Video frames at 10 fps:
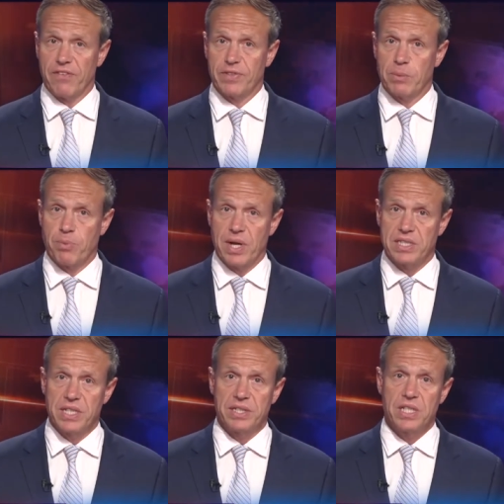from the
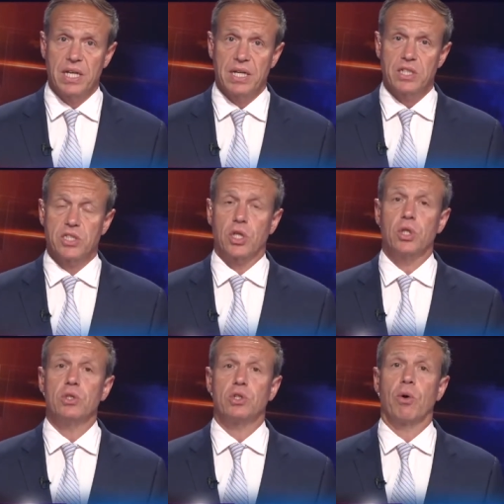president's
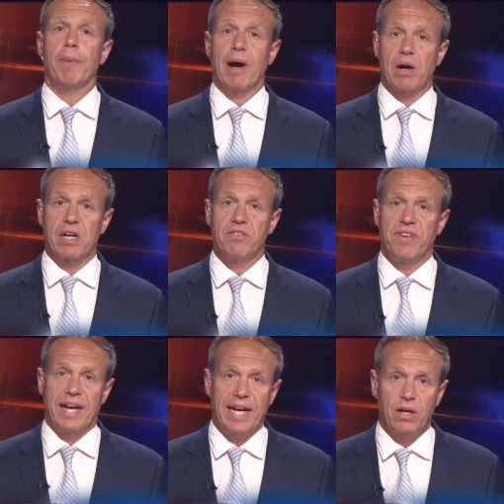Salute to America
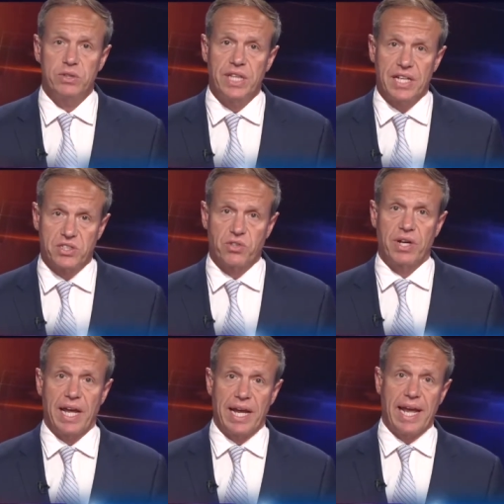event held
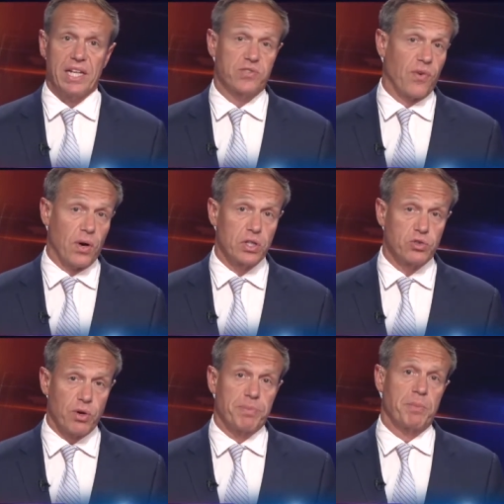yesterday and his foreign
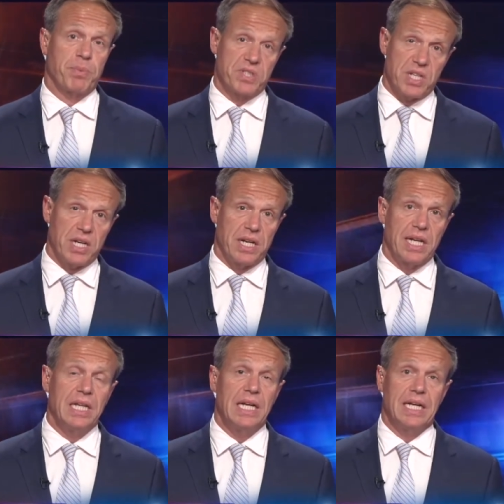trip that preceded
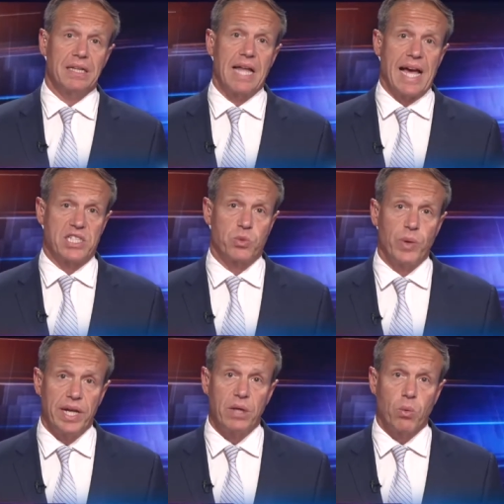it last
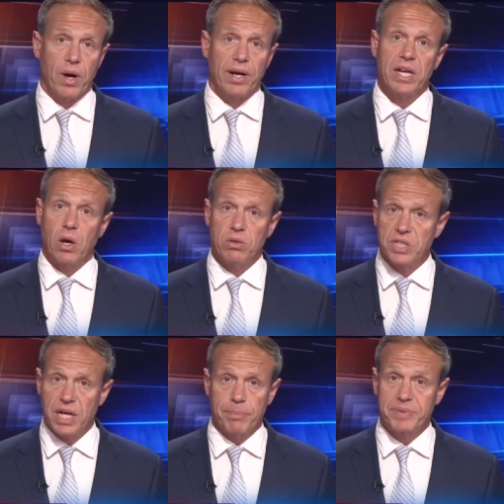week, where he
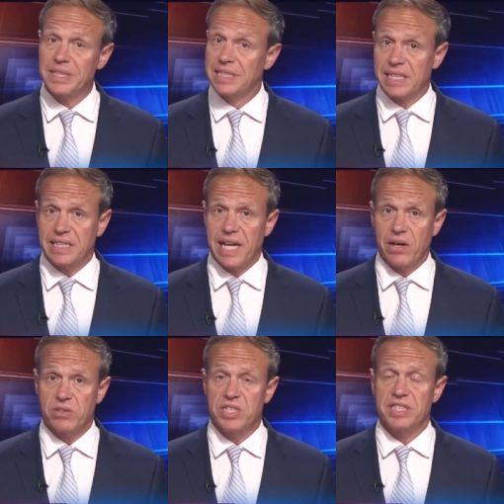cozied up to
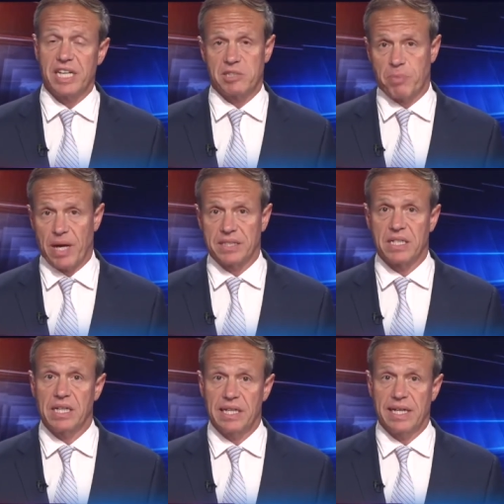dictators and despots
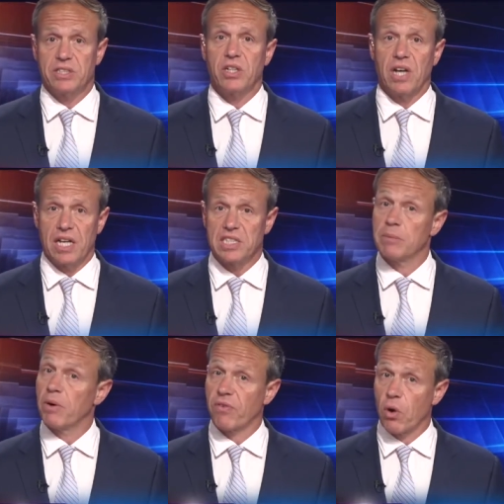and took on
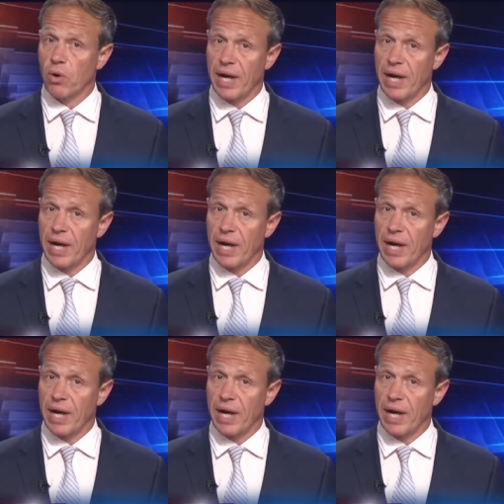some of our own